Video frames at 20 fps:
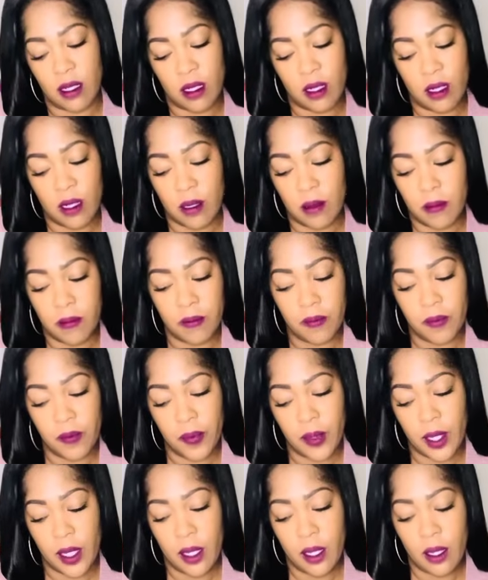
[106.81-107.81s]
Um,
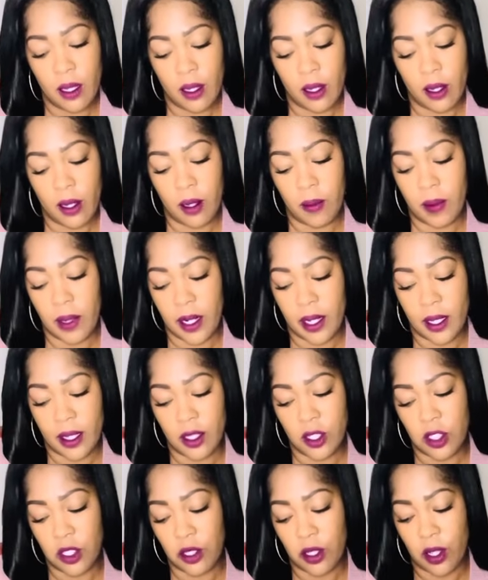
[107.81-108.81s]
and let me
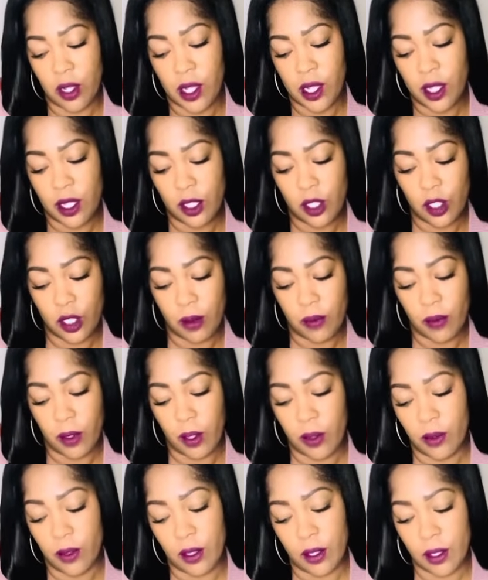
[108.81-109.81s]
not just go ahead and jump.
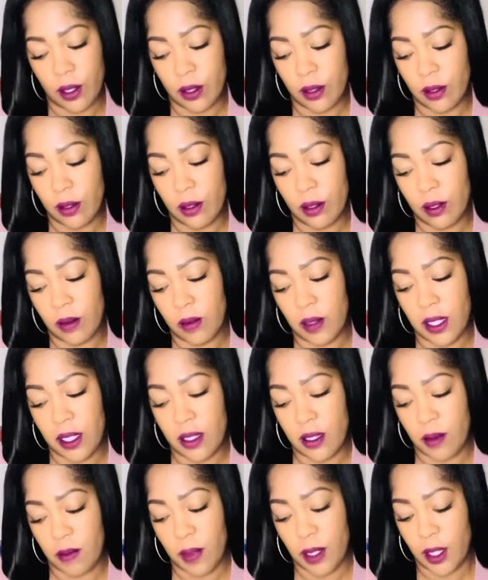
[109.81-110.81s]
Hold on. Let me
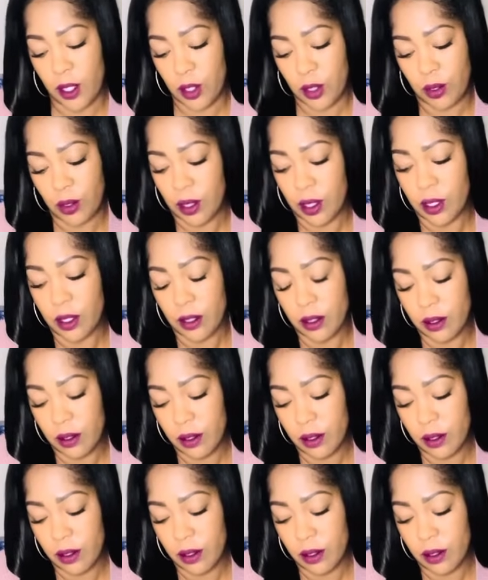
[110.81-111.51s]
just make sure.